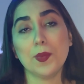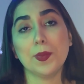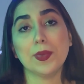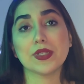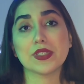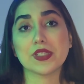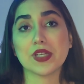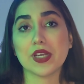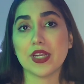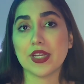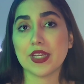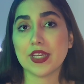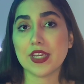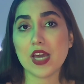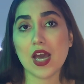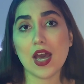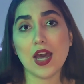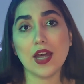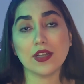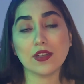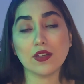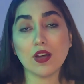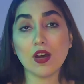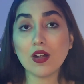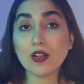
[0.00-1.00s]
But I
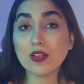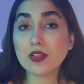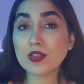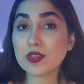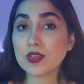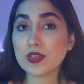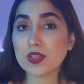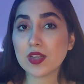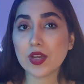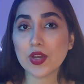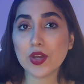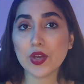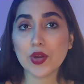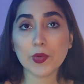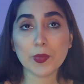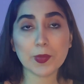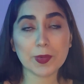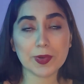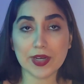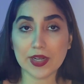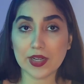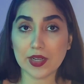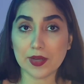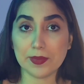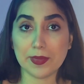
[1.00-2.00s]
can also
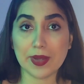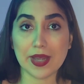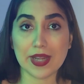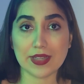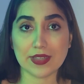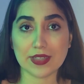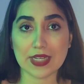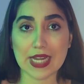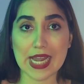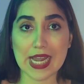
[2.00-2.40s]
recommend